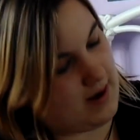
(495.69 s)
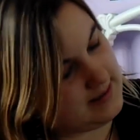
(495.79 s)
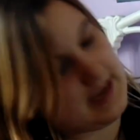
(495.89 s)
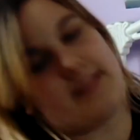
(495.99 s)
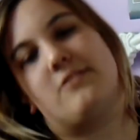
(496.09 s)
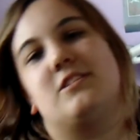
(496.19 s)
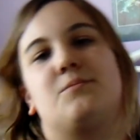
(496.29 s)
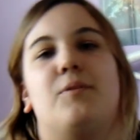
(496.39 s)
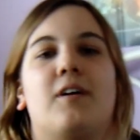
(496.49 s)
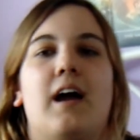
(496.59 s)
all together,
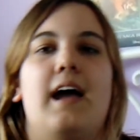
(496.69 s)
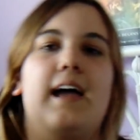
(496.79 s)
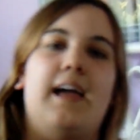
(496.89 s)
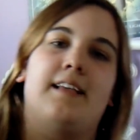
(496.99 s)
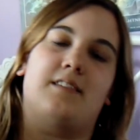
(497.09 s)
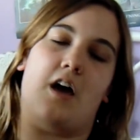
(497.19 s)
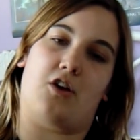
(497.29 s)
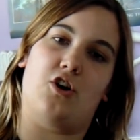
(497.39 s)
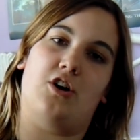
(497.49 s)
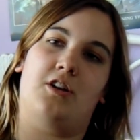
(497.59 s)
this book, it's a
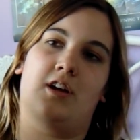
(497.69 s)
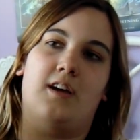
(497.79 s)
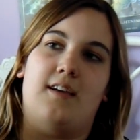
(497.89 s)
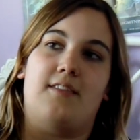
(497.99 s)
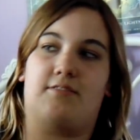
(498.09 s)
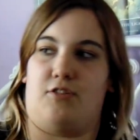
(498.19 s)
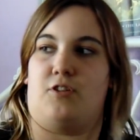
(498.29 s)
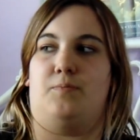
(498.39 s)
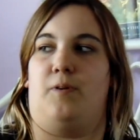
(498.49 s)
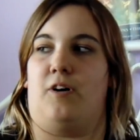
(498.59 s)
good
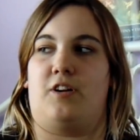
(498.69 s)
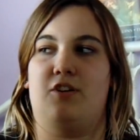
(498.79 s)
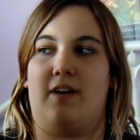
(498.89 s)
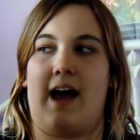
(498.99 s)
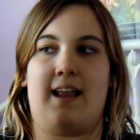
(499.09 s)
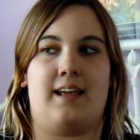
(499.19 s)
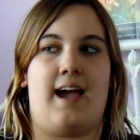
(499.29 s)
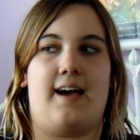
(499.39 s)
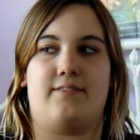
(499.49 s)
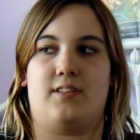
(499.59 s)
third book. You gotta
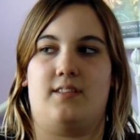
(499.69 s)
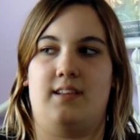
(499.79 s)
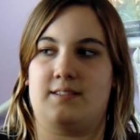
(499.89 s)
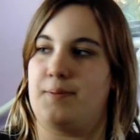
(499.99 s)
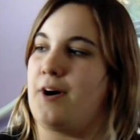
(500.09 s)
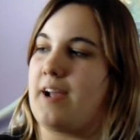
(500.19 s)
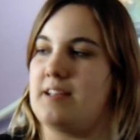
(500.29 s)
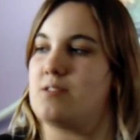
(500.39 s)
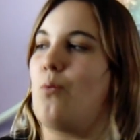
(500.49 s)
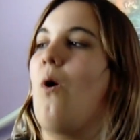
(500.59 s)
have, this book
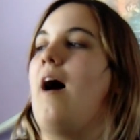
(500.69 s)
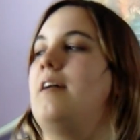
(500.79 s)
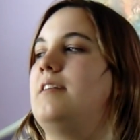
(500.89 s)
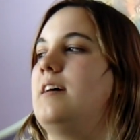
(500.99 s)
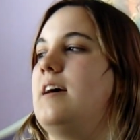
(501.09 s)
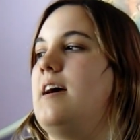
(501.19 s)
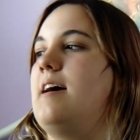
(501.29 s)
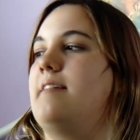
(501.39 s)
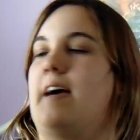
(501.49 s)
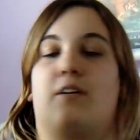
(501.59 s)
is the one
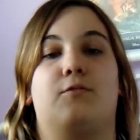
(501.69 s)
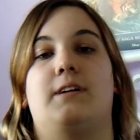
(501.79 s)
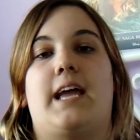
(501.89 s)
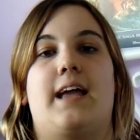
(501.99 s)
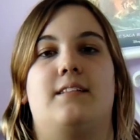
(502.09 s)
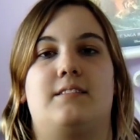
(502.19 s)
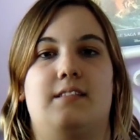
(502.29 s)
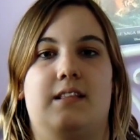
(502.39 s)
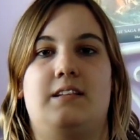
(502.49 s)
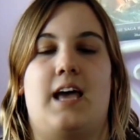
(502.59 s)
that creates
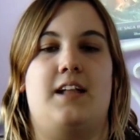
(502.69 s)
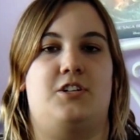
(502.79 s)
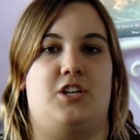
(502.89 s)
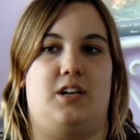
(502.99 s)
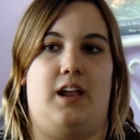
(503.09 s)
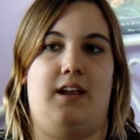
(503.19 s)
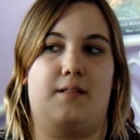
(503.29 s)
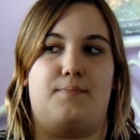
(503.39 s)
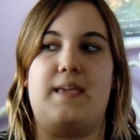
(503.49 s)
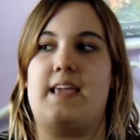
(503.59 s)
the tension, and
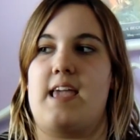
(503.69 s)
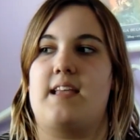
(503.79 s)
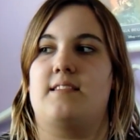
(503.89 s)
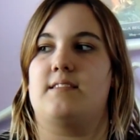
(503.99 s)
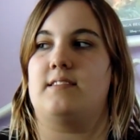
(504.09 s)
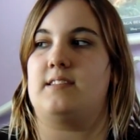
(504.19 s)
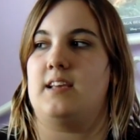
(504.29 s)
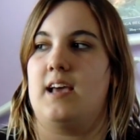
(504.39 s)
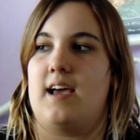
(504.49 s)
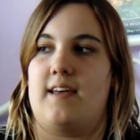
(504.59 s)
it begins
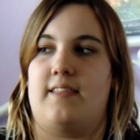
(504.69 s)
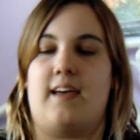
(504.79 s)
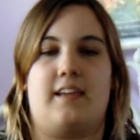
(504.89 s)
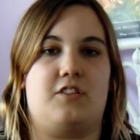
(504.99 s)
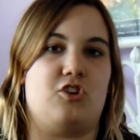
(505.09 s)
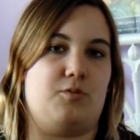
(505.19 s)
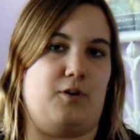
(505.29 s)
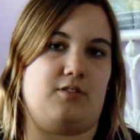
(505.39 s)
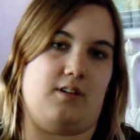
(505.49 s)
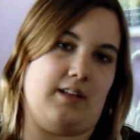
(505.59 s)
that like third
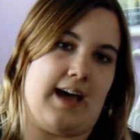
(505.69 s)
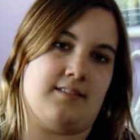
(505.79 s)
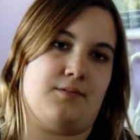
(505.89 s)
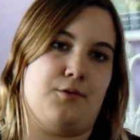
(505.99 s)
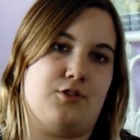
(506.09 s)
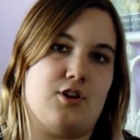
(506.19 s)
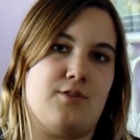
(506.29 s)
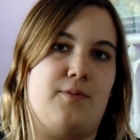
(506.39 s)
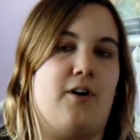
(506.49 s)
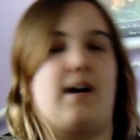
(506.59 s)
book. The last
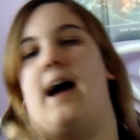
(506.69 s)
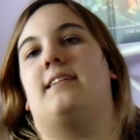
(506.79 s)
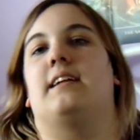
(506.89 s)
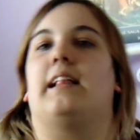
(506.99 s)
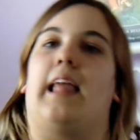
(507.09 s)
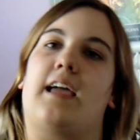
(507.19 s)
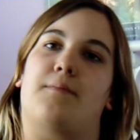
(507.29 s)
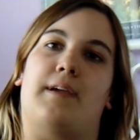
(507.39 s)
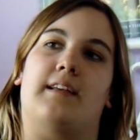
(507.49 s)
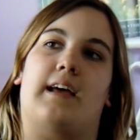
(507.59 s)
third book I didn't like
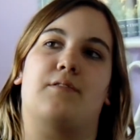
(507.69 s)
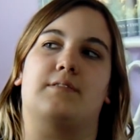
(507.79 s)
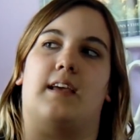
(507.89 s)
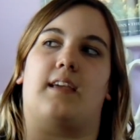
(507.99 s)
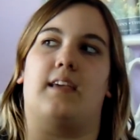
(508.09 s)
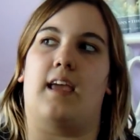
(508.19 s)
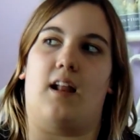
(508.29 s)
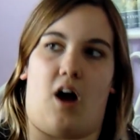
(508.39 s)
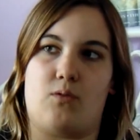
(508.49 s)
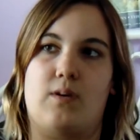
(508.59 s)
because I was like, get
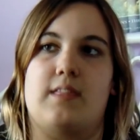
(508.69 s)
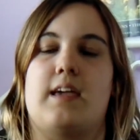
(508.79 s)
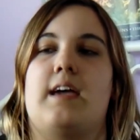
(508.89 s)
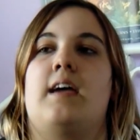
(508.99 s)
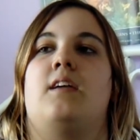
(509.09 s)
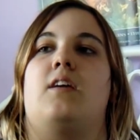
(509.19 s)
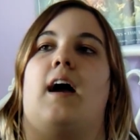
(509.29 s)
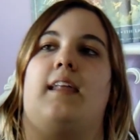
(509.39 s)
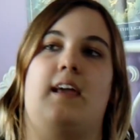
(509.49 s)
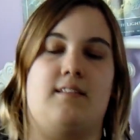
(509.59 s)
on with it. You
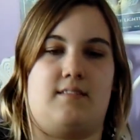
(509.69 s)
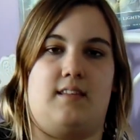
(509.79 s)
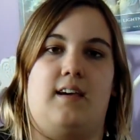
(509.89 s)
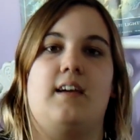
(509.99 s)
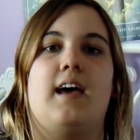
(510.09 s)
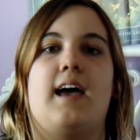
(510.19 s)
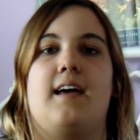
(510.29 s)
gotta get to the,